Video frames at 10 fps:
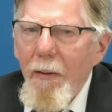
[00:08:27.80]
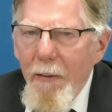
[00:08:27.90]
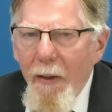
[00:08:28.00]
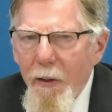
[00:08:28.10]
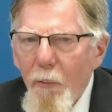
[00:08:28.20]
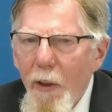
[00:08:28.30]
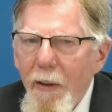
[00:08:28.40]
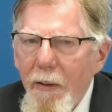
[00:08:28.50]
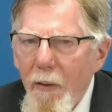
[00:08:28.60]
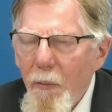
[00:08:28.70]
like the
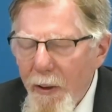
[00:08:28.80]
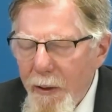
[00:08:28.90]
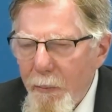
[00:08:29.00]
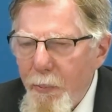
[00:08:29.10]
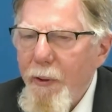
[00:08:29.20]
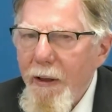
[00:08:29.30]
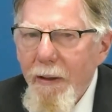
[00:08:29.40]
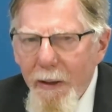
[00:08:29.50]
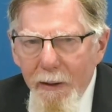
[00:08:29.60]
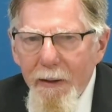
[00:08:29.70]
way you put
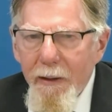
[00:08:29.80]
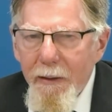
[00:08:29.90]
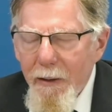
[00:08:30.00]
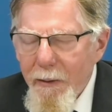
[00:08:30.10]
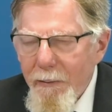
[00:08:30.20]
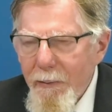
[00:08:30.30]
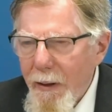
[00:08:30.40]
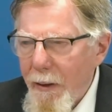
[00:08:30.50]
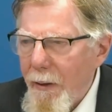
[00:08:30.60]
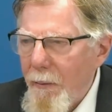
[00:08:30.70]
it, that it
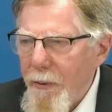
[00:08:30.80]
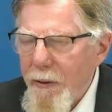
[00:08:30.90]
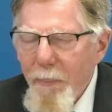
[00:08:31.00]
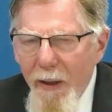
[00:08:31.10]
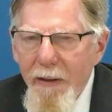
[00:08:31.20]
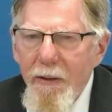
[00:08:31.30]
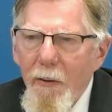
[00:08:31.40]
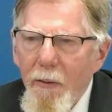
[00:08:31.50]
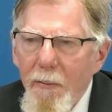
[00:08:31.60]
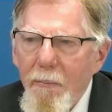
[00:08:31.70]
was based
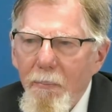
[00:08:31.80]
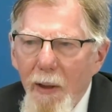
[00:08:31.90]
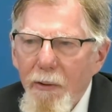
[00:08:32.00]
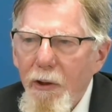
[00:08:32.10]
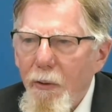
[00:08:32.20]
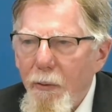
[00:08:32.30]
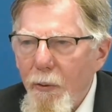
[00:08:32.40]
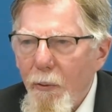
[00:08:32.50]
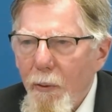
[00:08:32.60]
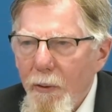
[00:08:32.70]
on Mao Zedong
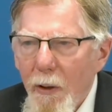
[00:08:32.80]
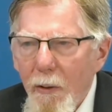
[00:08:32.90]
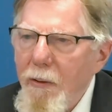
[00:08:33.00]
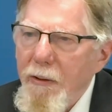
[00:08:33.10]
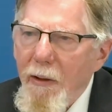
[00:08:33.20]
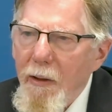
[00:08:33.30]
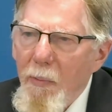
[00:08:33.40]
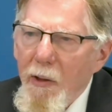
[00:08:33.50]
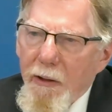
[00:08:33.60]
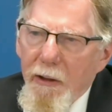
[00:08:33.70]
thought alongside
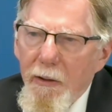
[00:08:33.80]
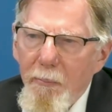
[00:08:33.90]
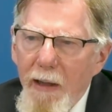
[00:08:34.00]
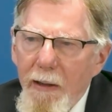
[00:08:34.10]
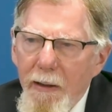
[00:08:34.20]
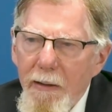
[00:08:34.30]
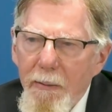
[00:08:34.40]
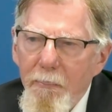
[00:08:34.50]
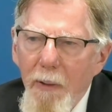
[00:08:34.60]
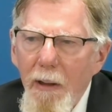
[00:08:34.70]

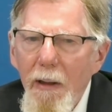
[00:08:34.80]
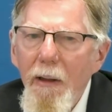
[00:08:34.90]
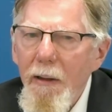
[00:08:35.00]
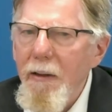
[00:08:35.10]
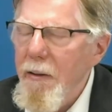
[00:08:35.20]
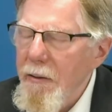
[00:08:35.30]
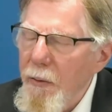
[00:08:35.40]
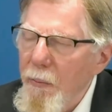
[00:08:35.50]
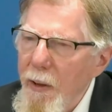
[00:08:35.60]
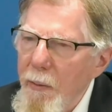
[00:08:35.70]
Marxism-Leninism is
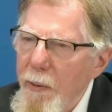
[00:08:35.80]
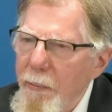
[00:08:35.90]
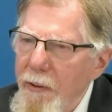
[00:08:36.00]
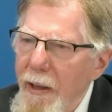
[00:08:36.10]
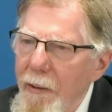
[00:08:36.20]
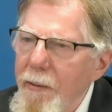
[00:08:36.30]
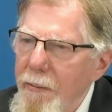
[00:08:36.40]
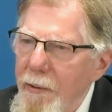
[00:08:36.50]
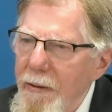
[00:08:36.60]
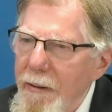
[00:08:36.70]
the way we would
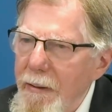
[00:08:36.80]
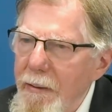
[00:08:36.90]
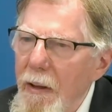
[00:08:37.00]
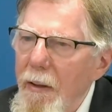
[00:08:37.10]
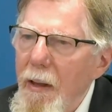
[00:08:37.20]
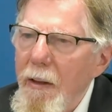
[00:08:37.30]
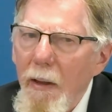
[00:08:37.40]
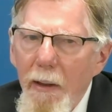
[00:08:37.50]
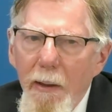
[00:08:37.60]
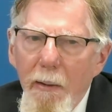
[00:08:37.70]
characterize it.
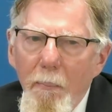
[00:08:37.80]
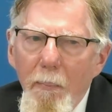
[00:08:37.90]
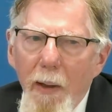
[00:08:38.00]
I